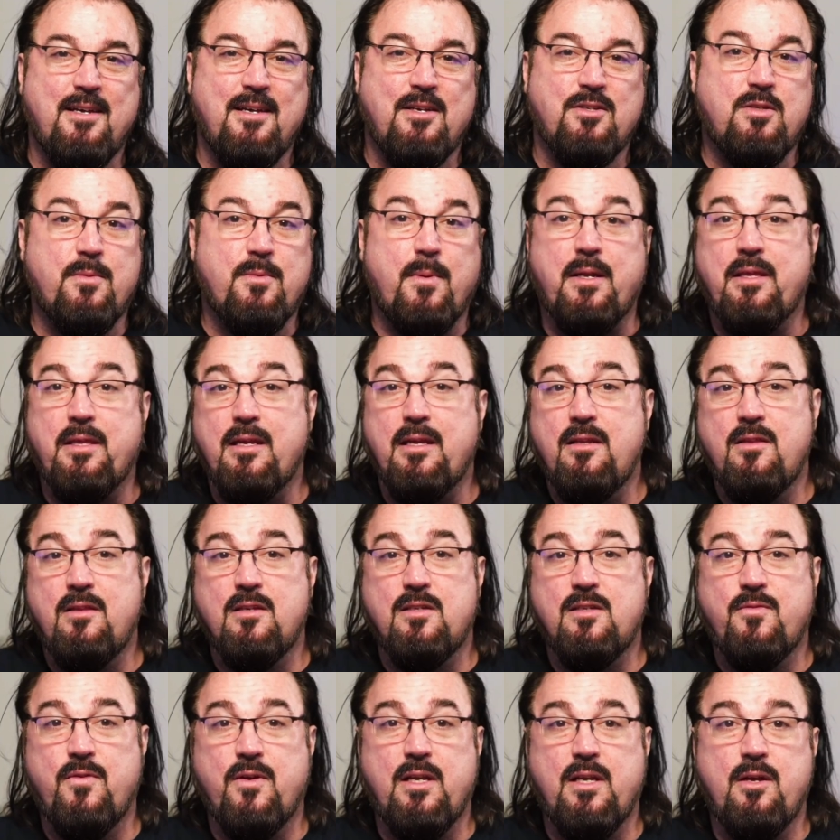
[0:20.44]
So by the end of
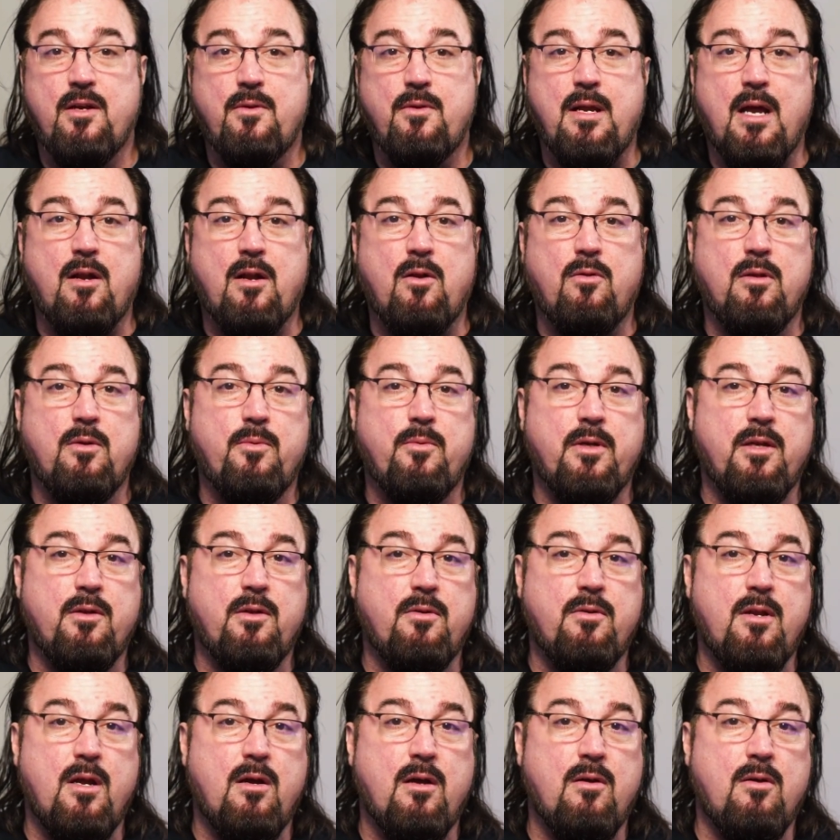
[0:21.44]
this video, not only will you
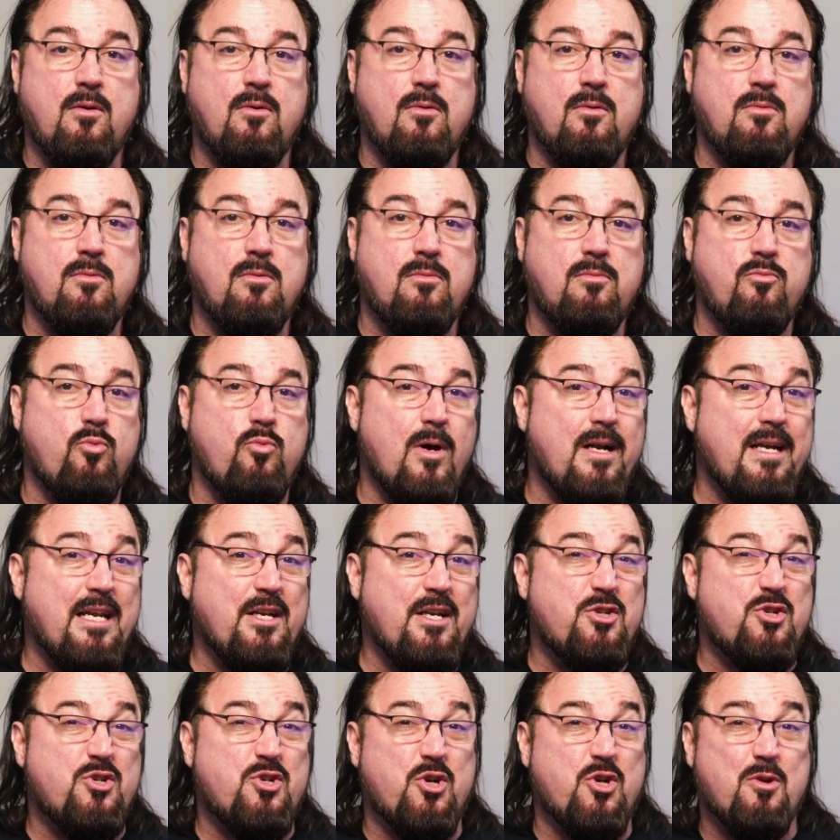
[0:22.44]
know what
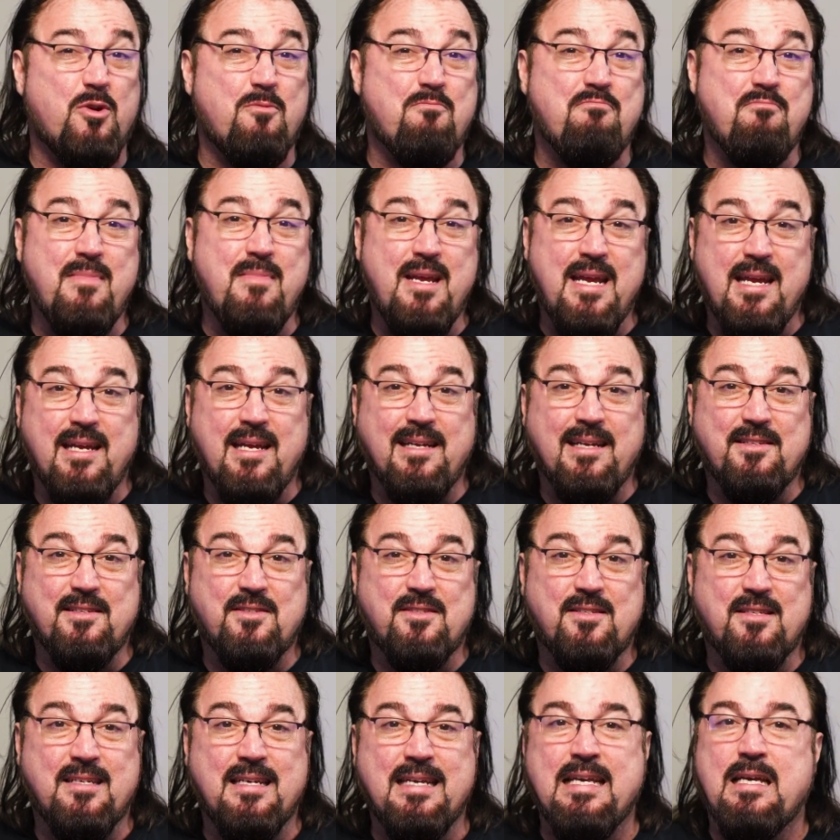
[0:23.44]
each term
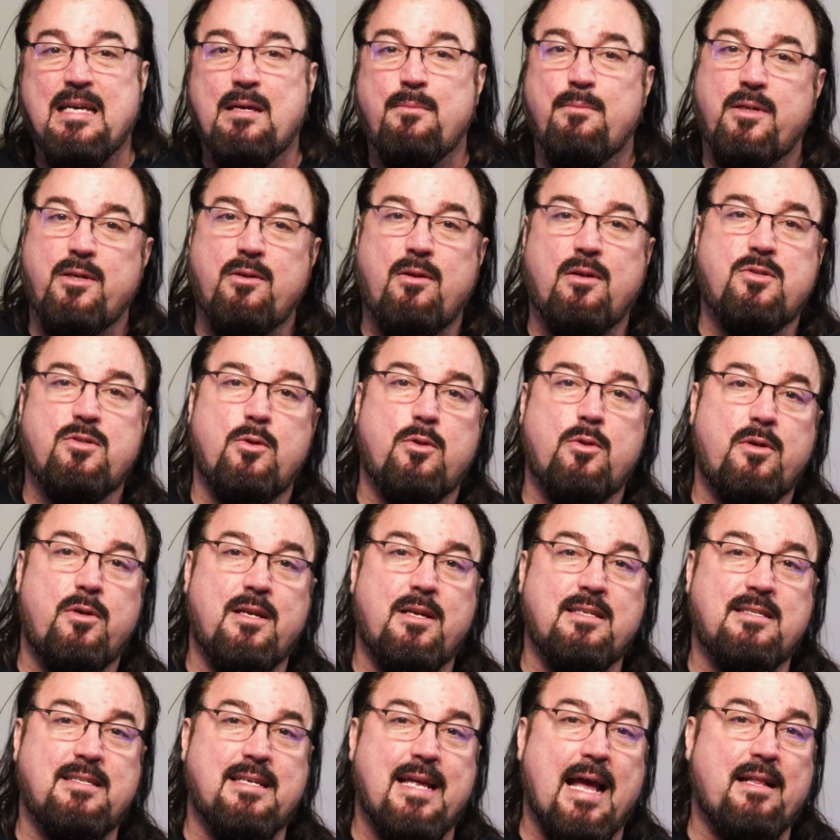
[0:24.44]
means, but you also learn
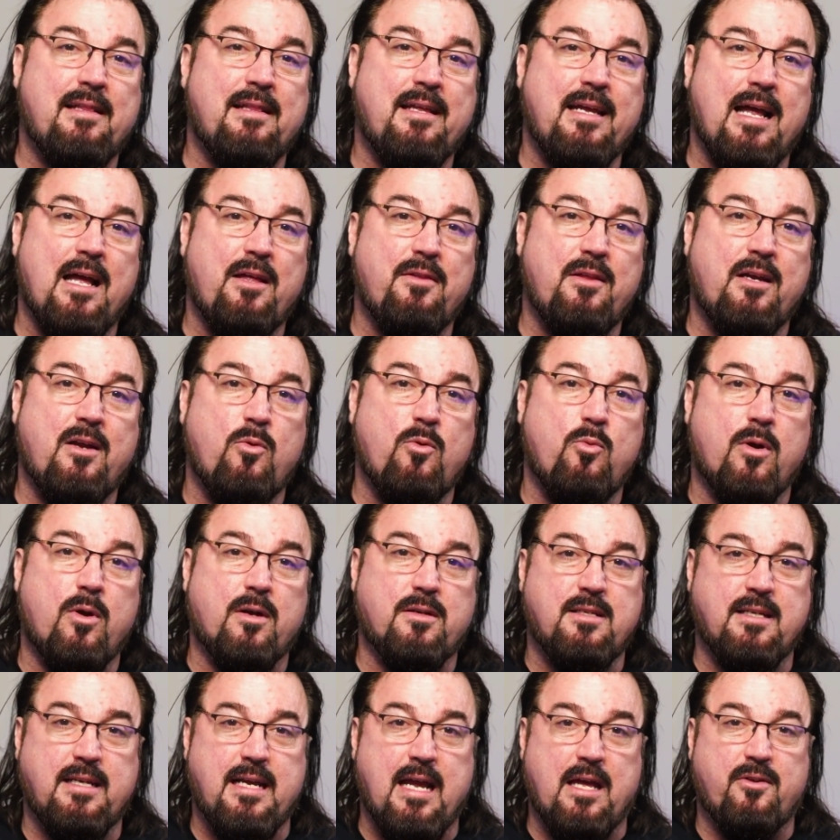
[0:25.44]
exactly how they can
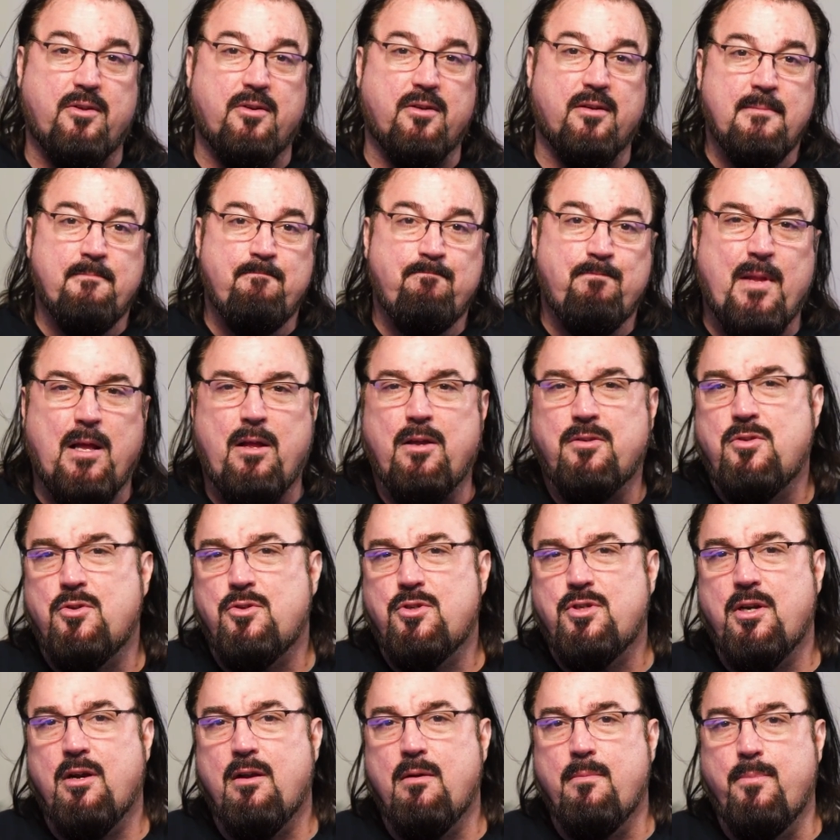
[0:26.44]
work together. i also
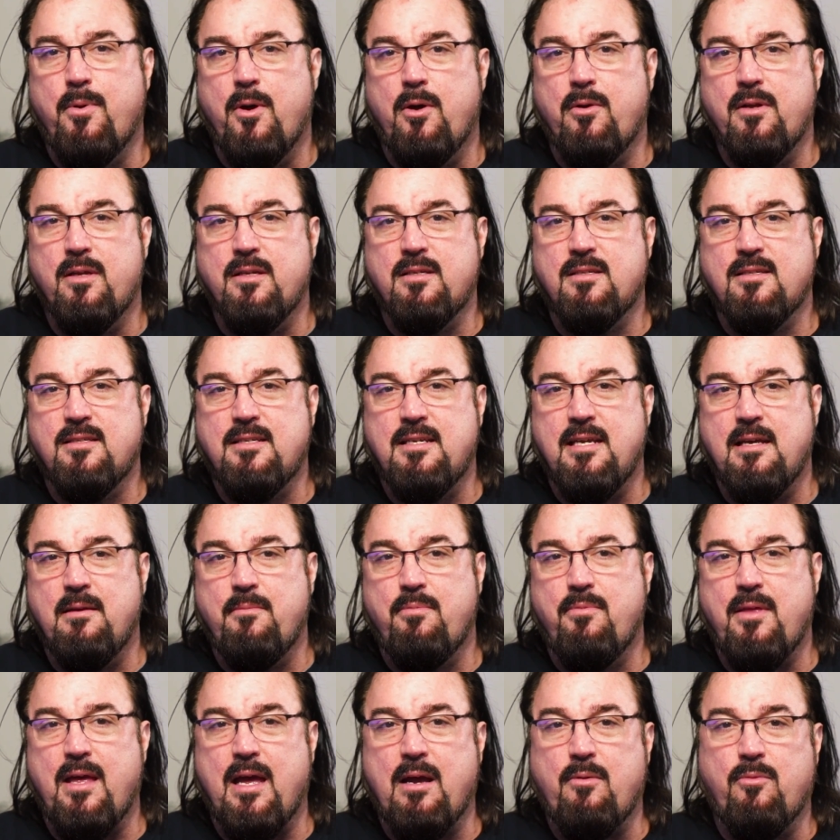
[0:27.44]
share a bonus tip
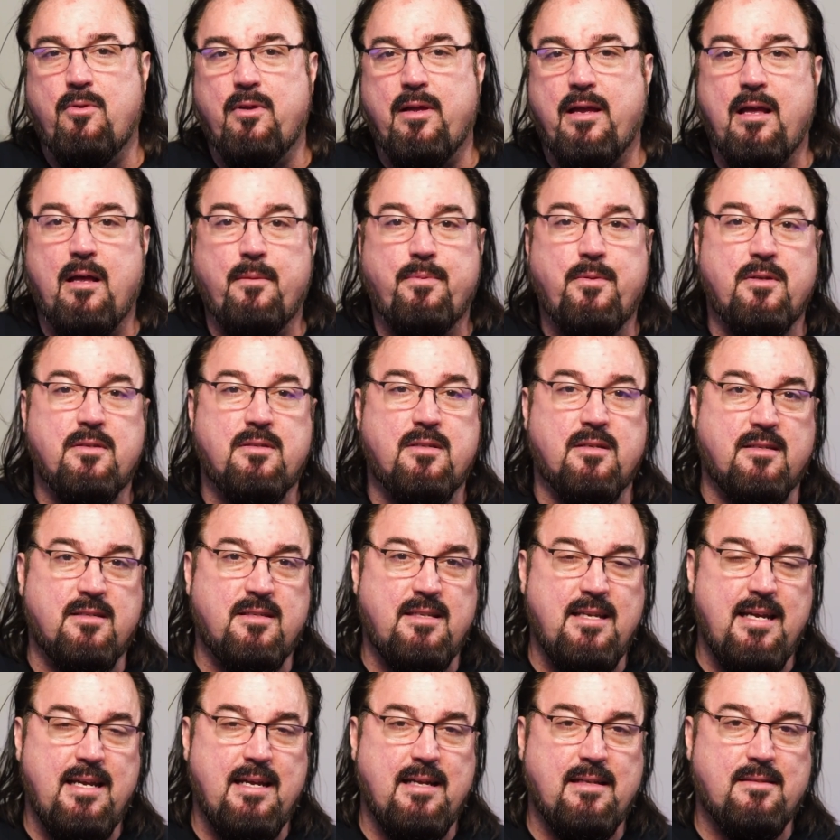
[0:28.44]
that will help you
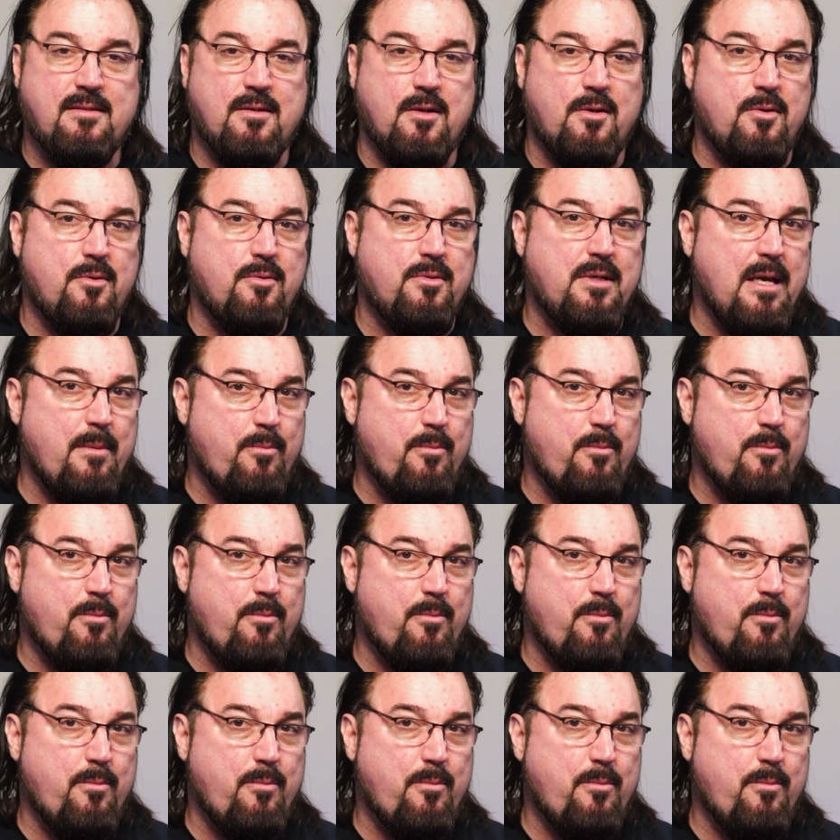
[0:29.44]
succeed, so keep